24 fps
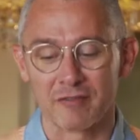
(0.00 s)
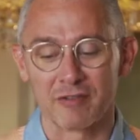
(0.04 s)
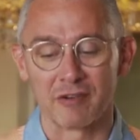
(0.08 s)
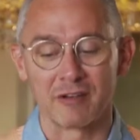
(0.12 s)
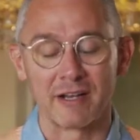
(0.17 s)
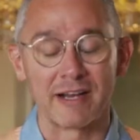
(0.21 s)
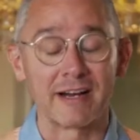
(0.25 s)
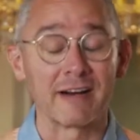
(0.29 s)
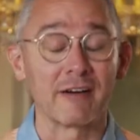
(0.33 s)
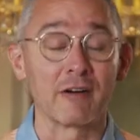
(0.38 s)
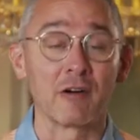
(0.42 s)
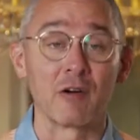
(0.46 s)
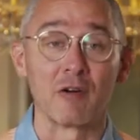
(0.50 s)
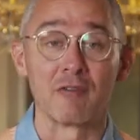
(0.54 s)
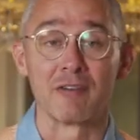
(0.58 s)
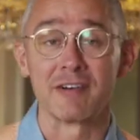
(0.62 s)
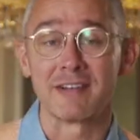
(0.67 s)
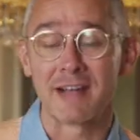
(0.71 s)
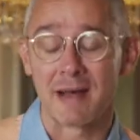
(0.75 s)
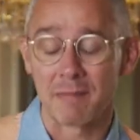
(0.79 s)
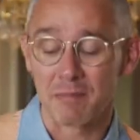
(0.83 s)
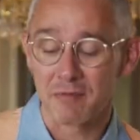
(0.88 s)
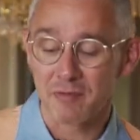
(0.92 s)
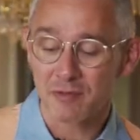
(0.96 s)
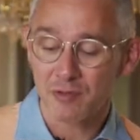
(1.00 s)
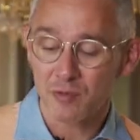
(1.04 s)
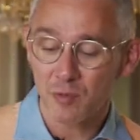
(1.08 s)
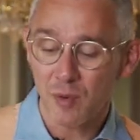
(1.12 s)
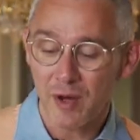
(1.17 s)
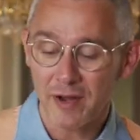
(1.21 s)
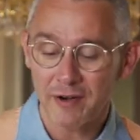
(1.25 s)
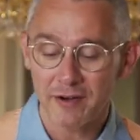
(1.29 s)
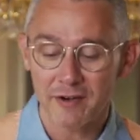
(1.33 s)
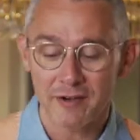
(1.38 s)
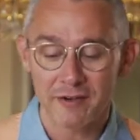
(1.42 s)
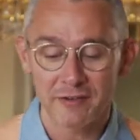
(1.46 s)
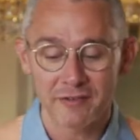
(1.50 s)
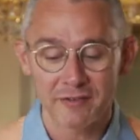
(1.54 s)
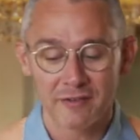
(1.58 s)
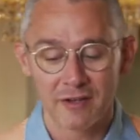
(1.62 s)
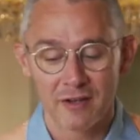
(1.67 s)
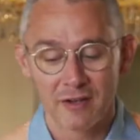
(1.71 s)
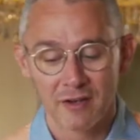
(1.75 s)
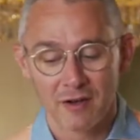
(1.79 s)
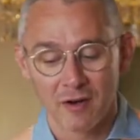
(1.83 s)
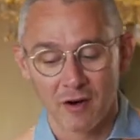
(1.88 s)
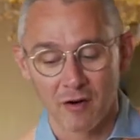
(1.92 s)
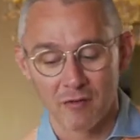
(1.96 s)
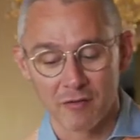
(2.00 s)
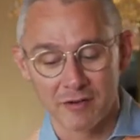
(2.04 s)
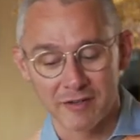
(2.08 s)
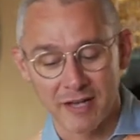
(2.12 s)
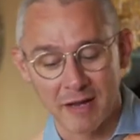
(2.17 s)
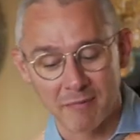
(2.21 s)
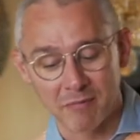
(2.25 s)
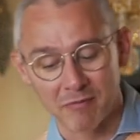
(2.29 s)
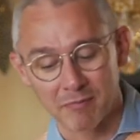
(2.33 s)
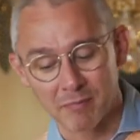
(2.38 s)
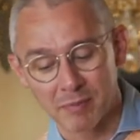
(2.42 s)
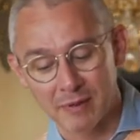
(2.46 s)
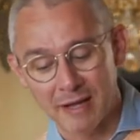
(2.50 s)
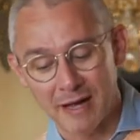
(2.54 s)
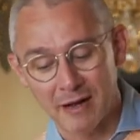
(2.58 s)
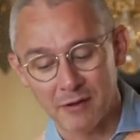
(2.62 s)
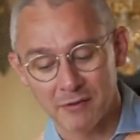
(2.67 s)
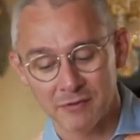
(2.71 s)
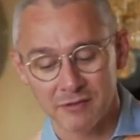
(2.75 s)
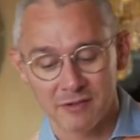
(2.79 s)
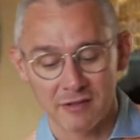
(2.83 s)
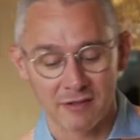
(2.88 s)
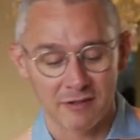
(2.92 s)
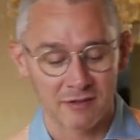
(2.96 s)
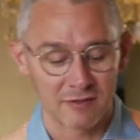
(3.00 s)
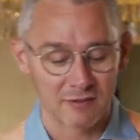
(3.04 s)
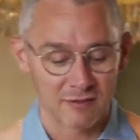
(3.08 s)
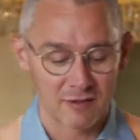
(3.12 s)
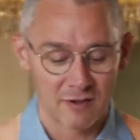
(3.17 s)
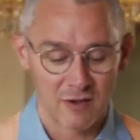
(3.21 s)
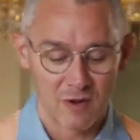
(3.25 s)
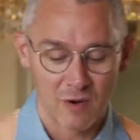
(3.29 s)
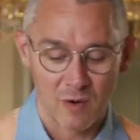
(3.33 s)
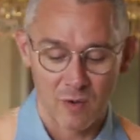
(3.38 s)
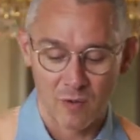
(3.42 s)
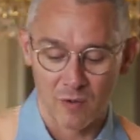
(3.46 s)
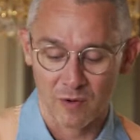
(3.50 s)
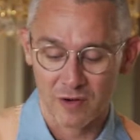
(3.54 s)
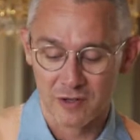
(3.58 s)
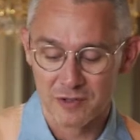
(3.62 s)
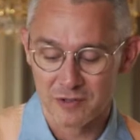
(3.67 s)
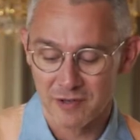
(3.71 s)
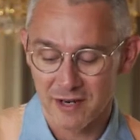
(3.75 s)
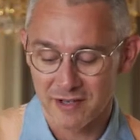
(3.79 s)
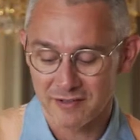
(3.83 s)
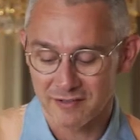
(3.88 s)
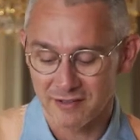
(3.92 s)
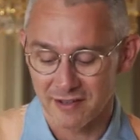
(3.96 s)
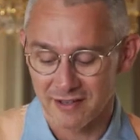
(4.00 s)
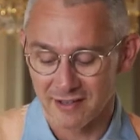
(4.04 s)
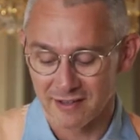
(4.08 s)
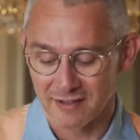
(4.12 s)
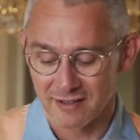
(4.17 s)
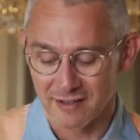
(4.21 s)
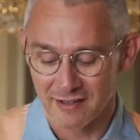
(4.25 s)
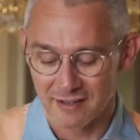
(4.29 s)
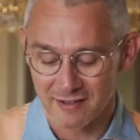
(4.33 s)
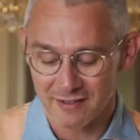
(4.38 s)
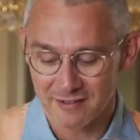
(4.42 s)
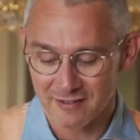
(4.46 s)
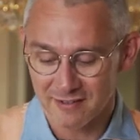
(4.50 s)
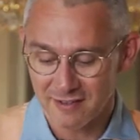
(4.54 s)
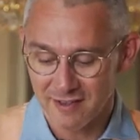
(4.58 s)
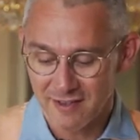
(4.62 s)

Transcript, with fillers: for layering over top of sweaters, over top of blouses, or a dress like this.